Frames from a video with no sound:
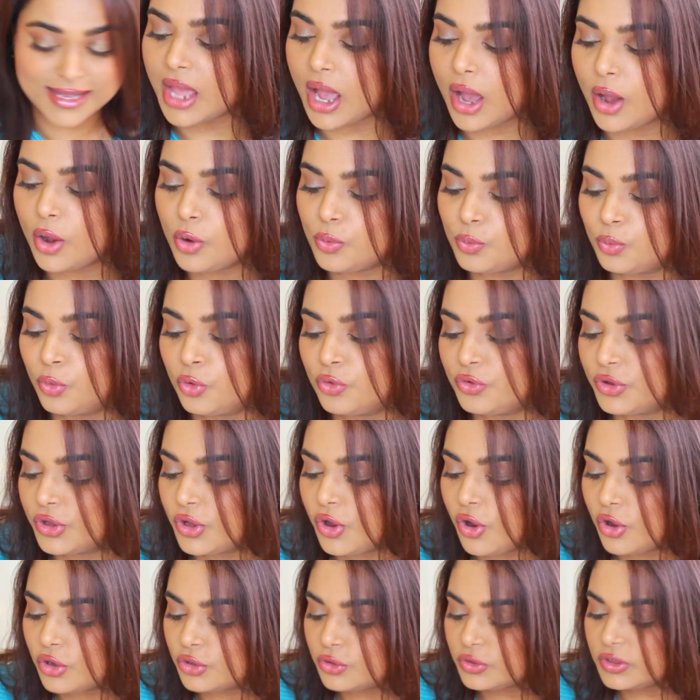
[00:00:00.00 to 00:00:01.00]
Now
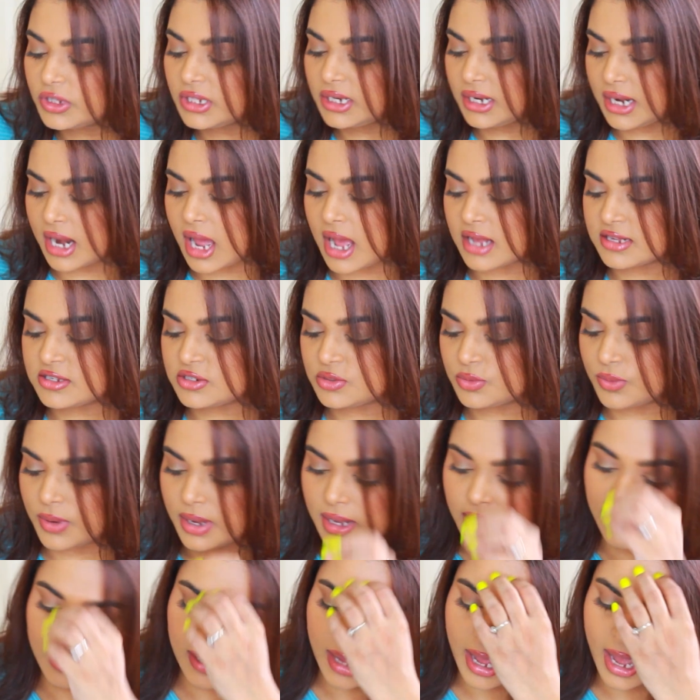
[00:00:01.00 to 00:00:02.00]
moving on to the last
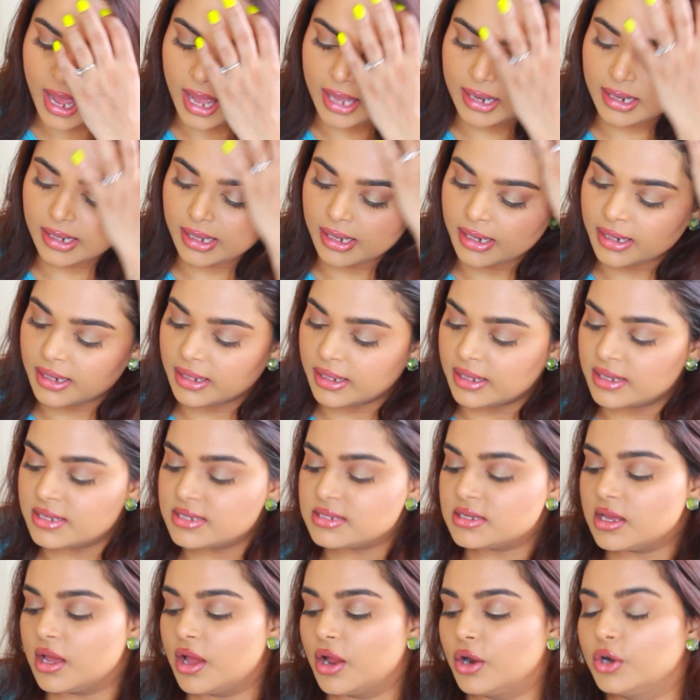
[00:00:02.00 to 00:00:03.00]
one, and it
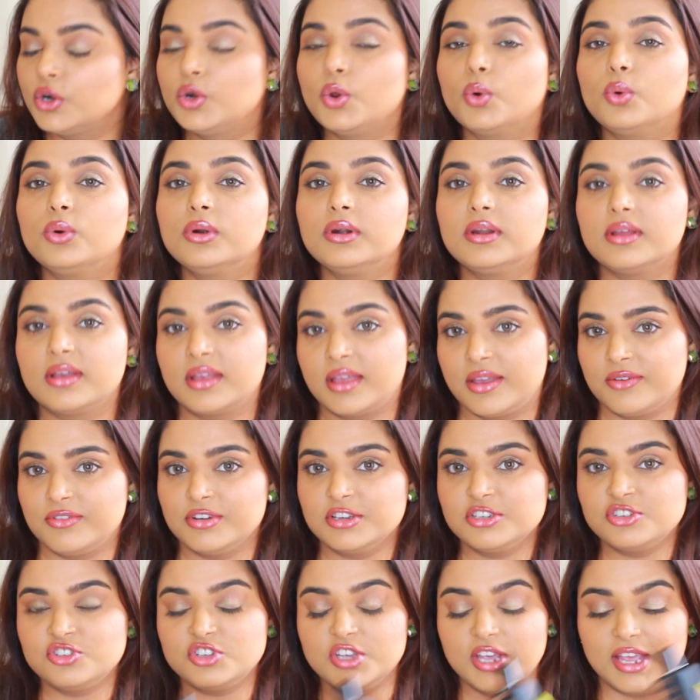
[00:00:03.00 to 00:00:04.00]
is Don't Give
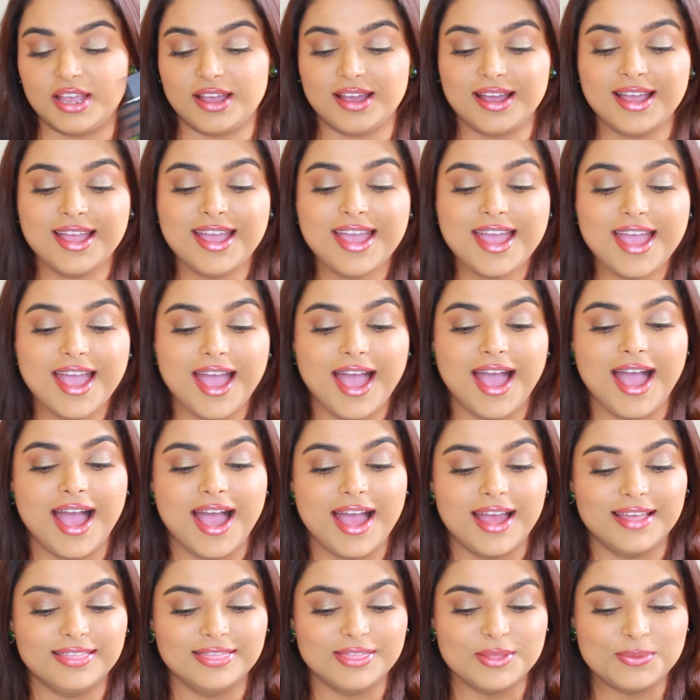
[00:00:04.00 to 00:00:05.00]
a Chic,
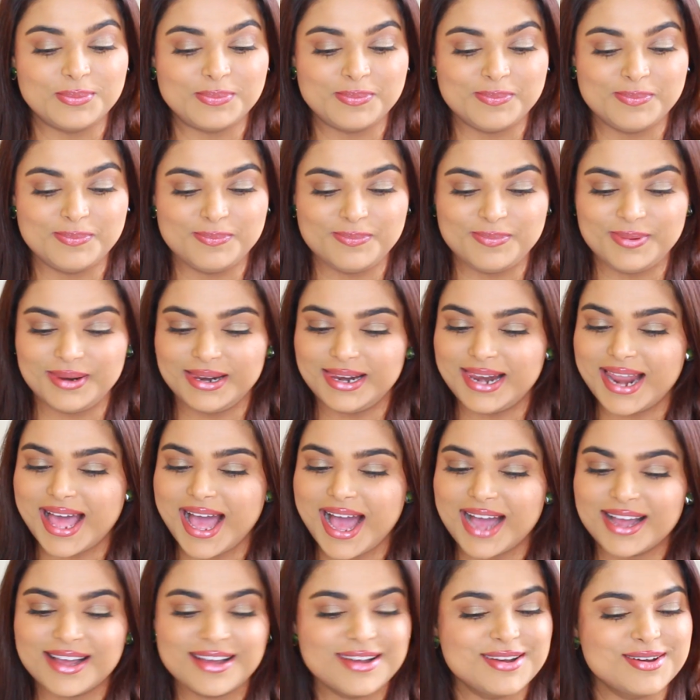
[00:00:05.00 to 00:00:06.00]
and the
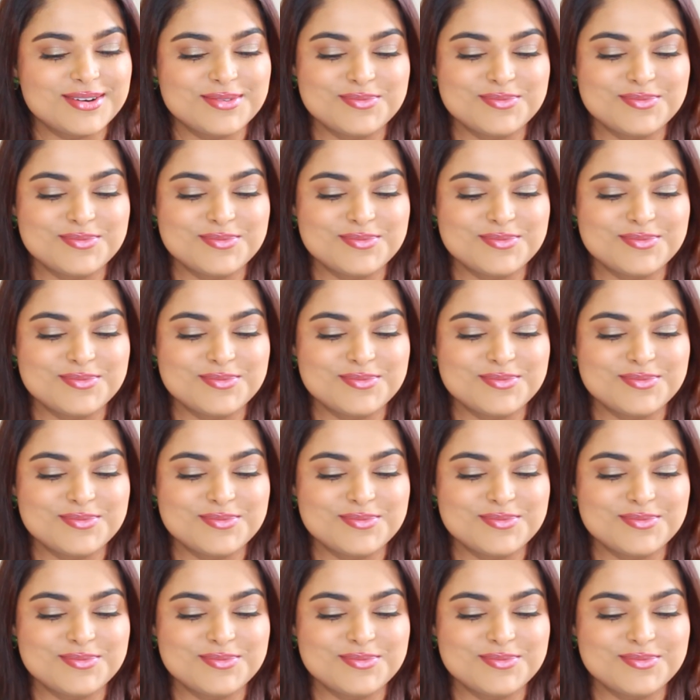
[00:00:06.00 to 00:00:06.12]
black